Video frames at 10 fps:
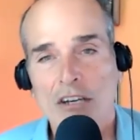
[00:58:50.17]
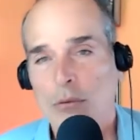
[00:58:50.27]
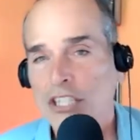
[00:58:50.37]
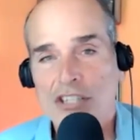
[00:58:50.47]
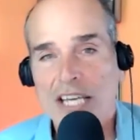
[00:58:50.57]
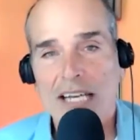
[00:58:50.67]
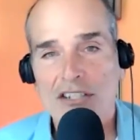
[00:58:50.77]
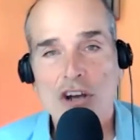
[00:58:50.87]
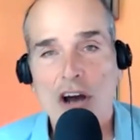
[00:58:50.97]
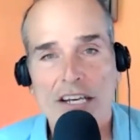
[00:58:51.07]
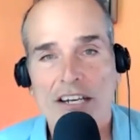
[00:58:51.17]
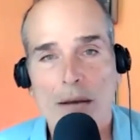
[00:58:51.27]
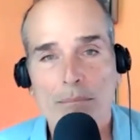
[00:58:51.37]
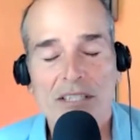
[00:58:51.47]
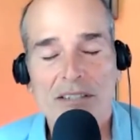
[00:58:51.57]
We just can't chalk it
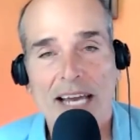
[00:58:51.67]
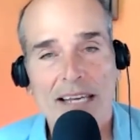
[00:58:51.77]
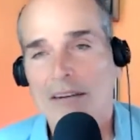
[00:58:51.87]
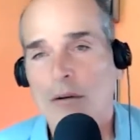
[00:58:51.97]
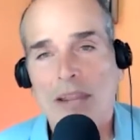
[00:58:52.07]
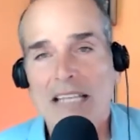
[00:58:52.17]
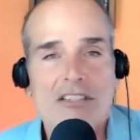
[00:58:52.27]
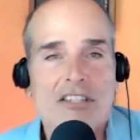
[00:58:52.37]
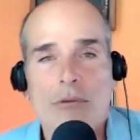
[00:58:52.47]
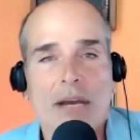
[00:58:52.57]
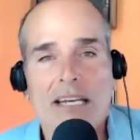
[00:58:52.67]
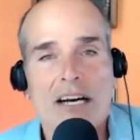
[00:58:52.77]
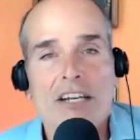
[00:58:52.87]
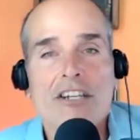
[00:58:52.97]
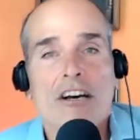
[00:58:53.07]
up and say, well, that's the great
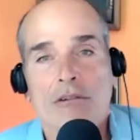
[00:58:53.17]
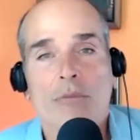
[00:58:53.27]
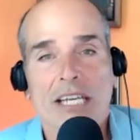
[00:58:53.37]
unknown.